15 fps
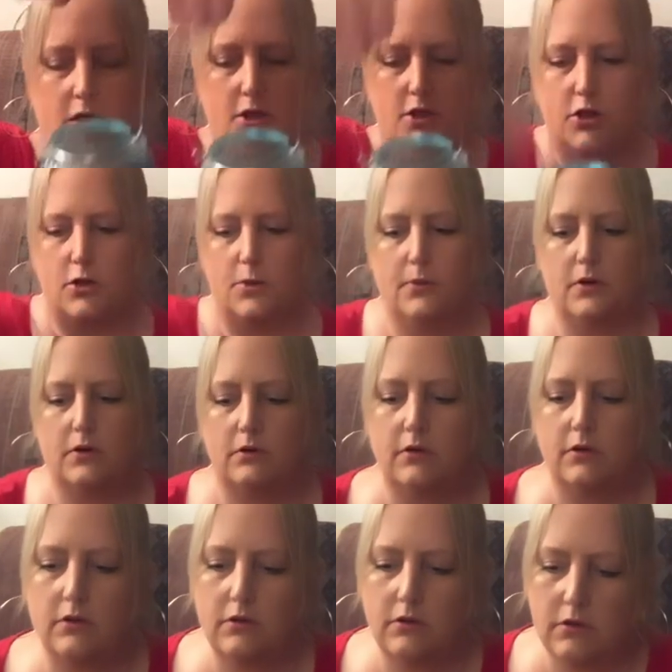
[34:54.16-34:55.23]
You could put a
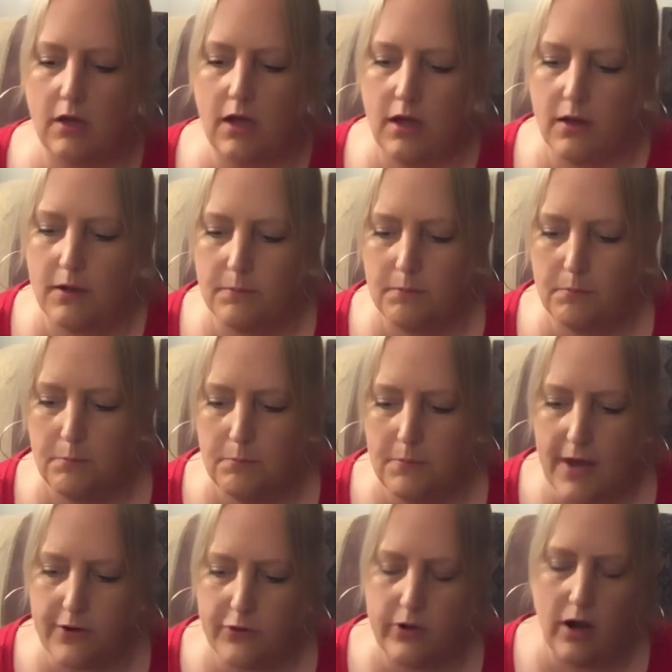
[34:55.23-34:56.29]
little um,
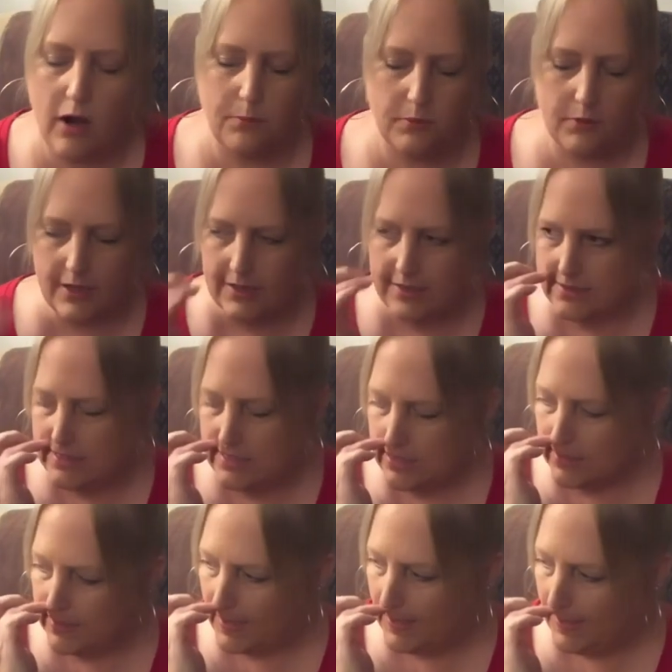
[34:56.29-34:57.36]
battery operated tea
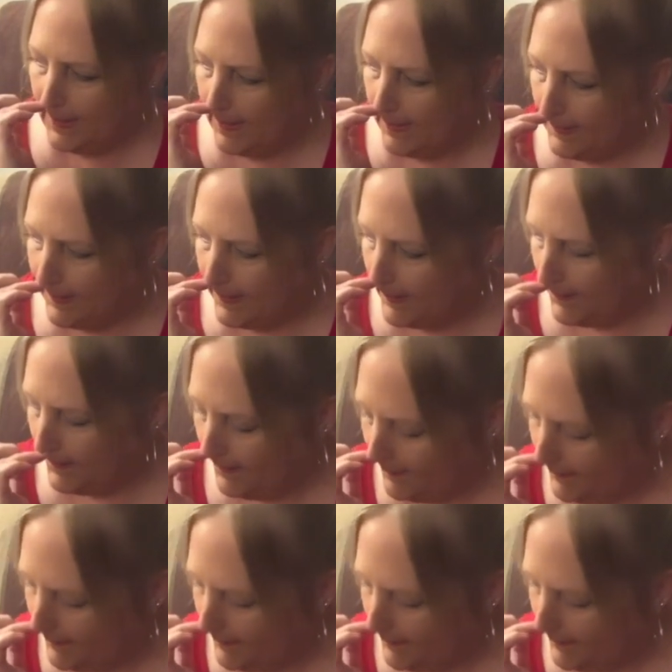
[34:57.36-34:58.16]
light in there.